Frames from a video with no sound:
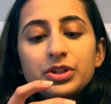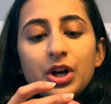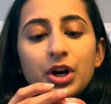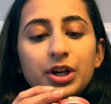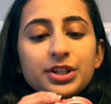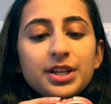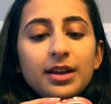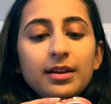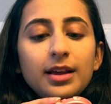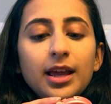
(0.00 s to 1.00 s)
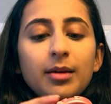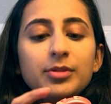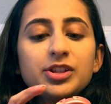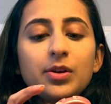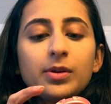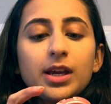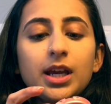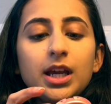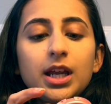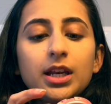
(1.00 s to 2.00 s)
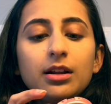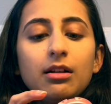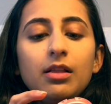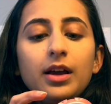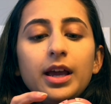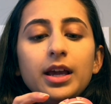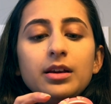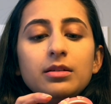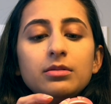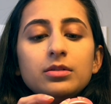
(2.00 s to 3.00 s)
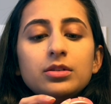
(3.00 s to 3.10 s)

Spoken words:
Tarte Amazonian Clay